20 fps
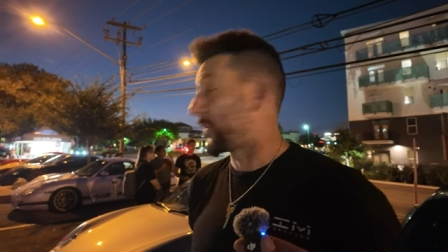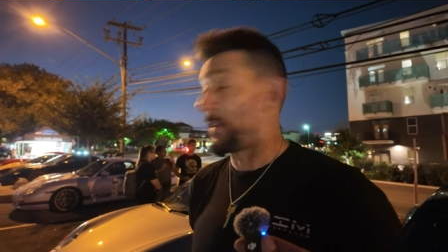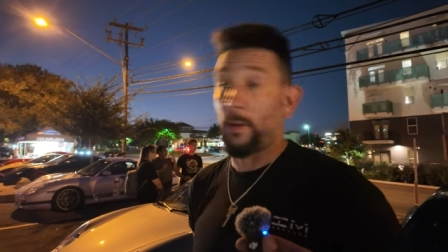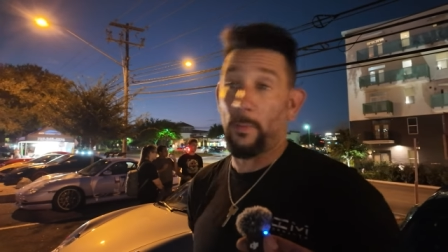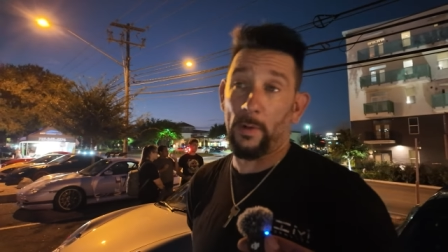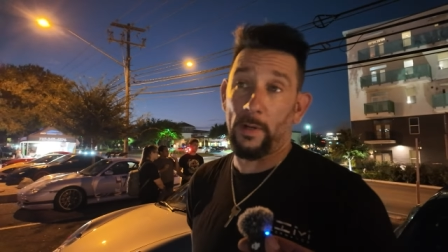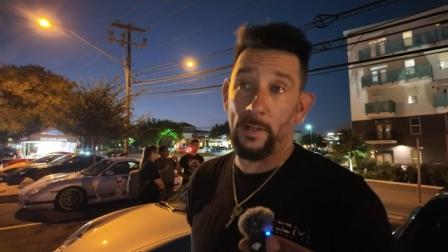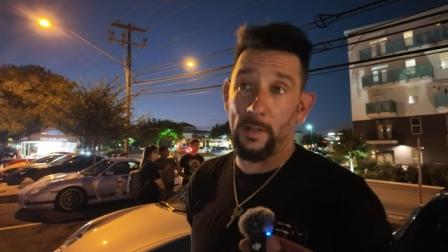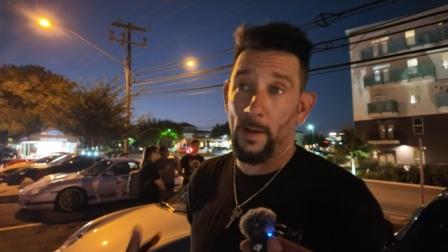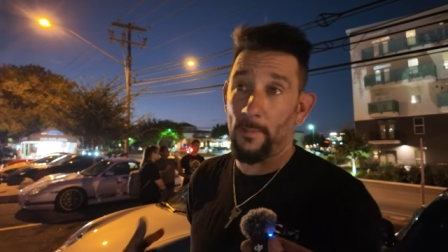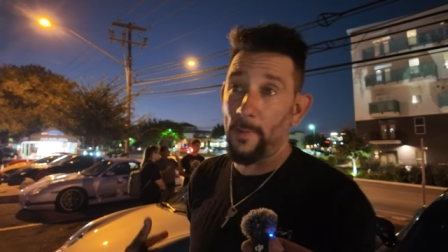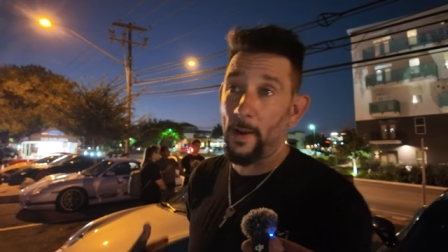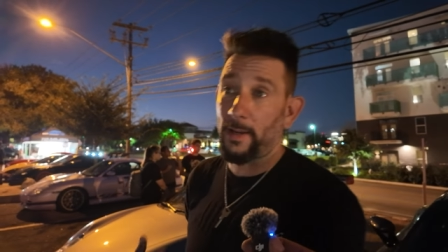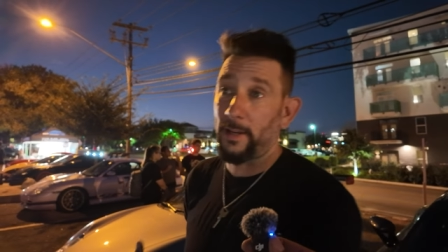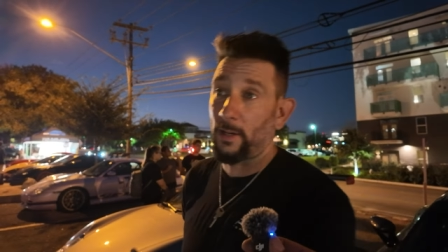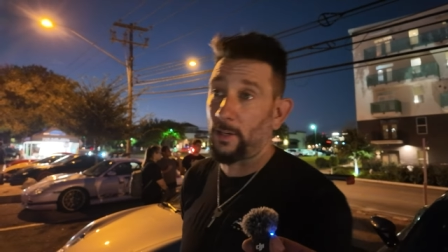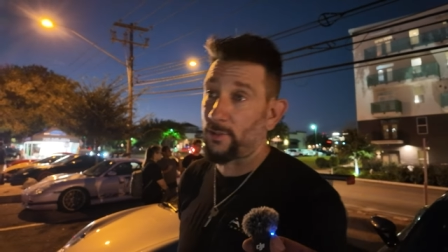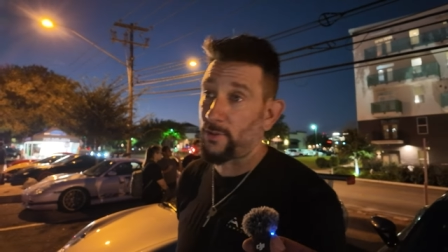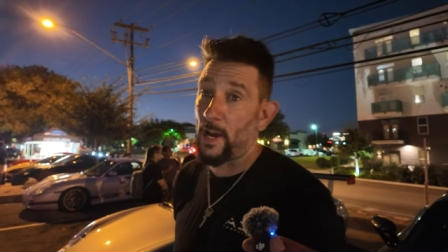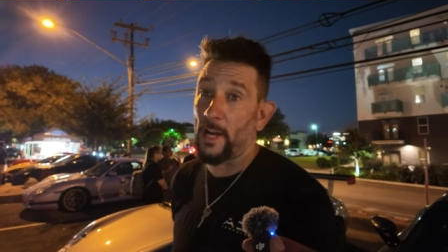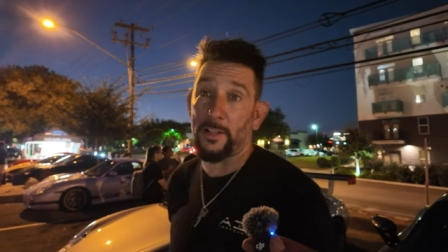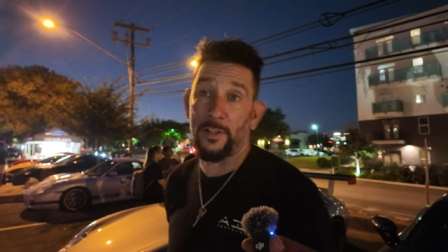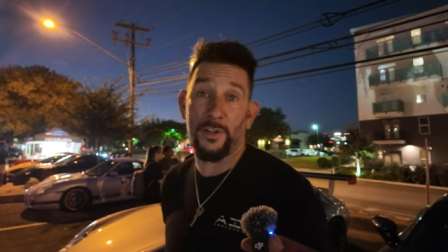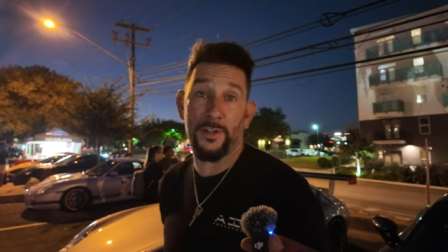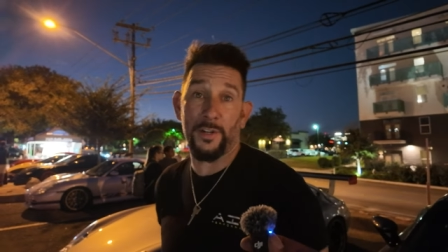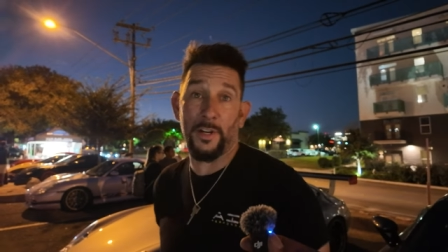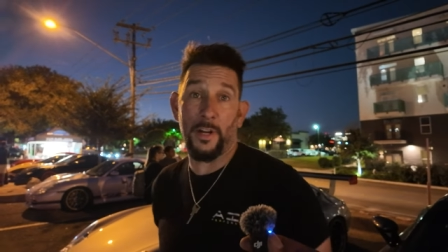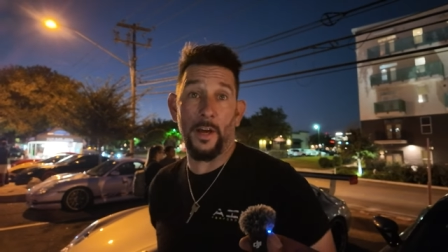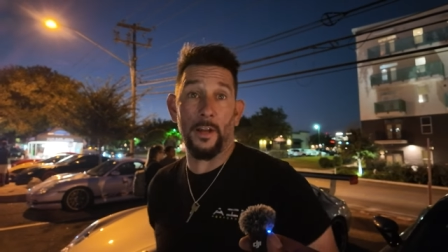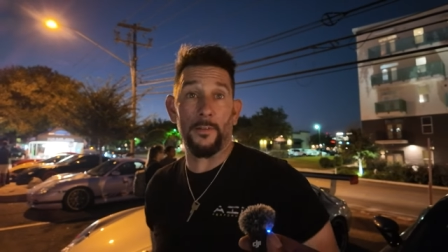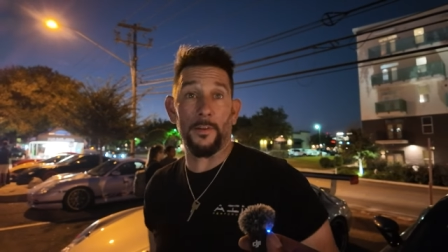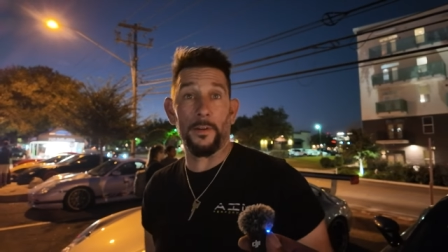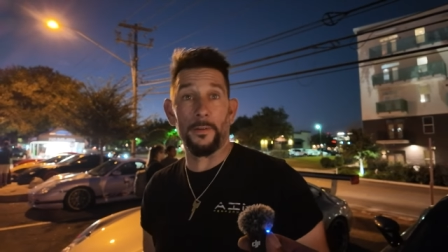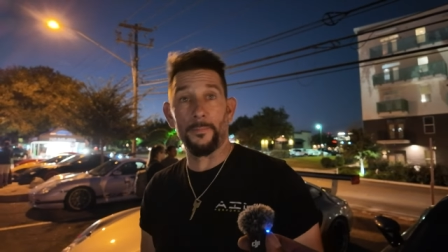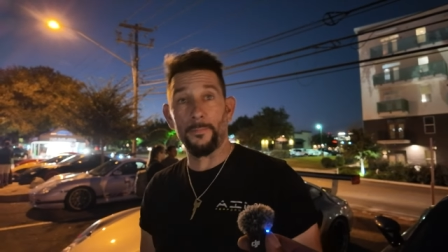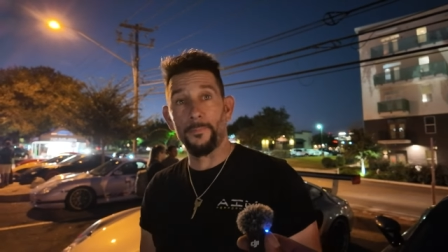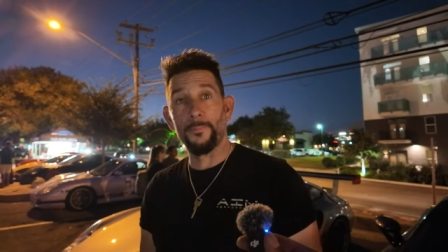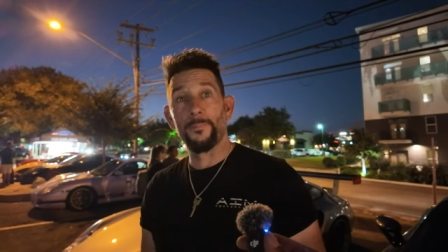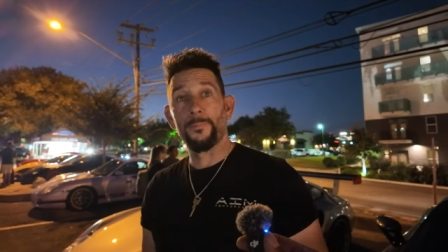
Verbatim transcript: And then we're gonna come back here and track the shit out of it.